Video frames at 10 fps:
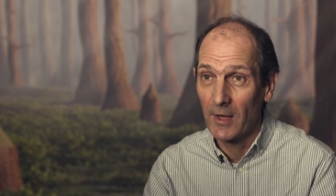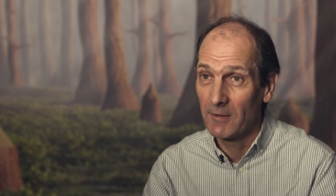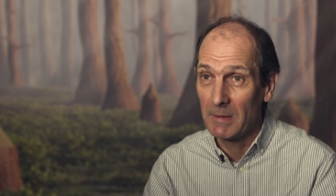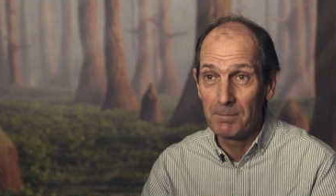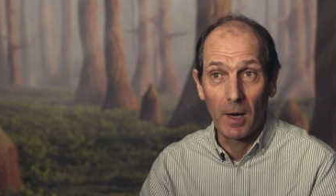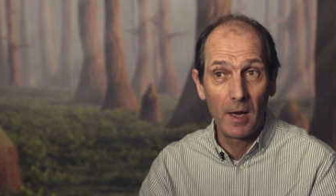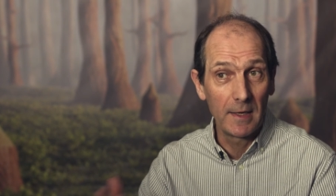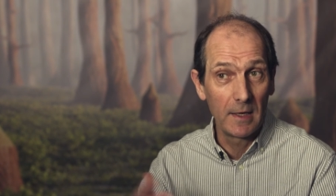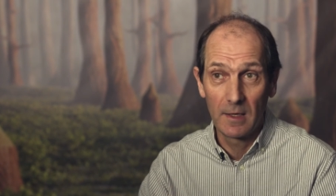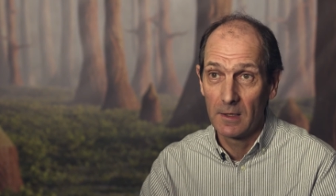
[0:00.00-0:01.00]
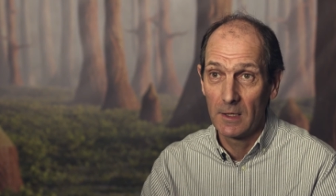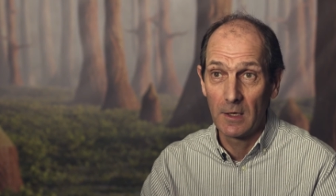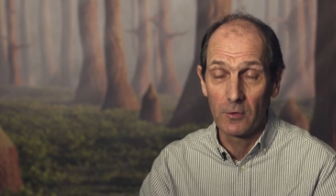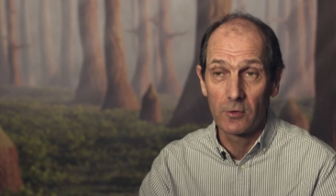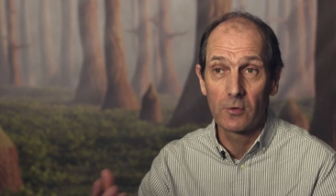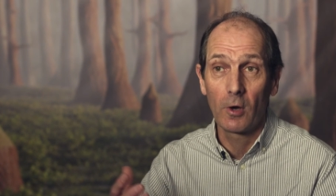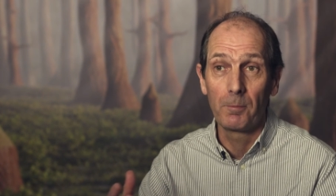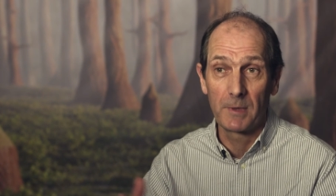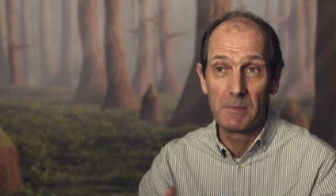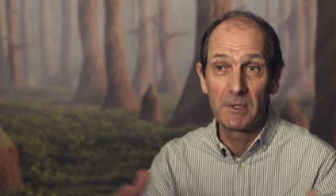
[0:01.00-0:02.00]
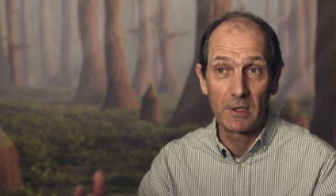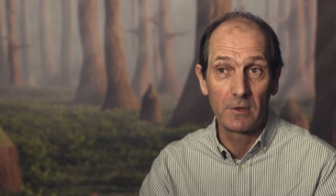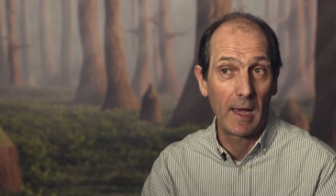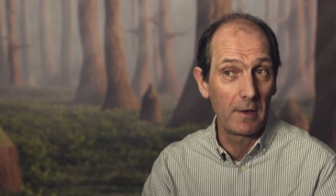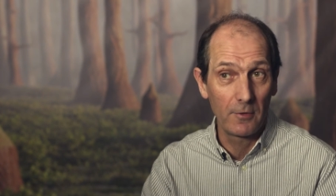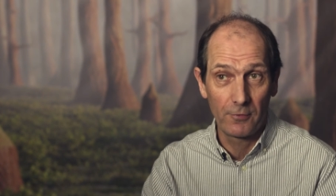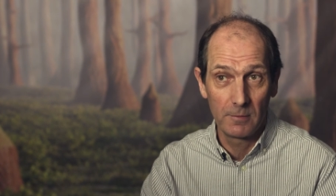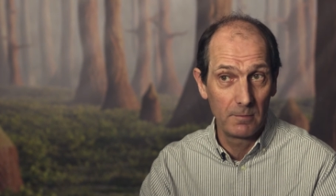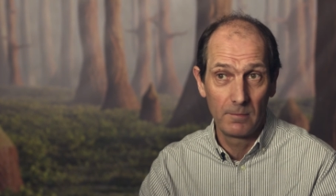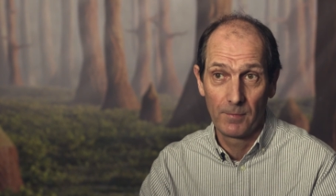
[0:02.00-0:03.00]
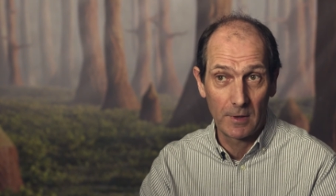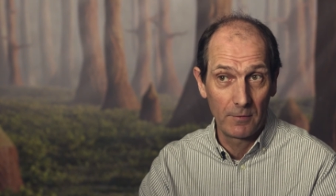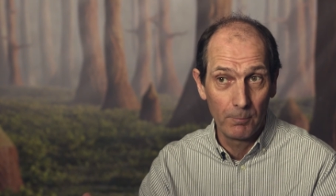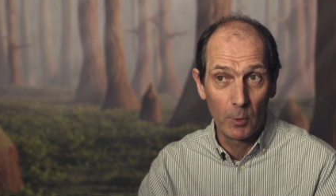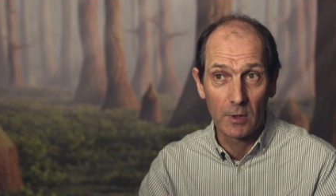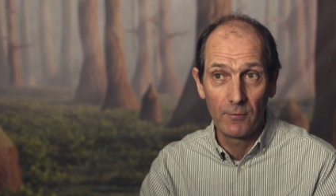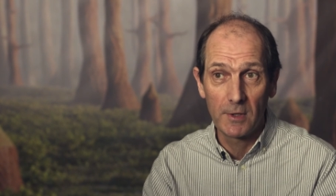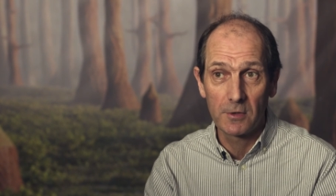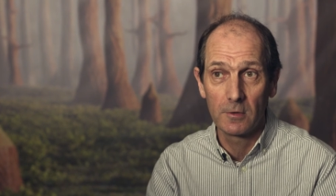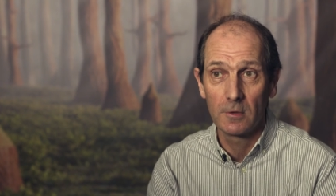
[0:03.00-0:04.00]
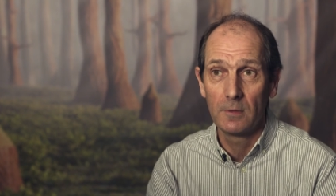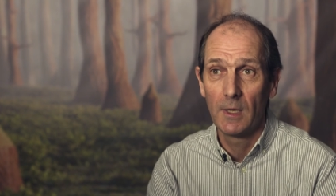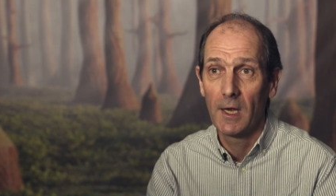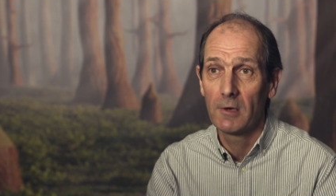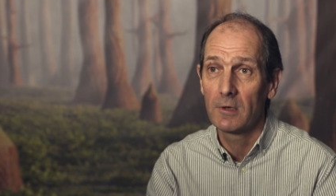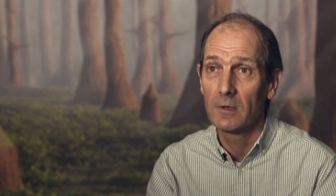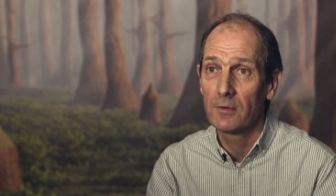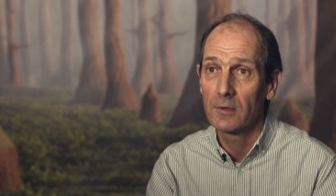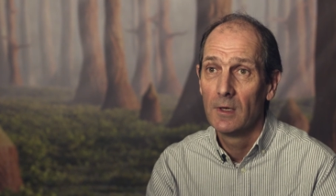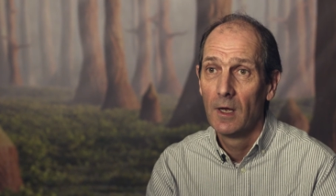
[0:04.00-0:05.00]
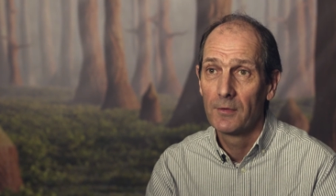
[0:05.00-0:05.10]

They've been buying in, you know, top commissioning talent from the con more conventional areas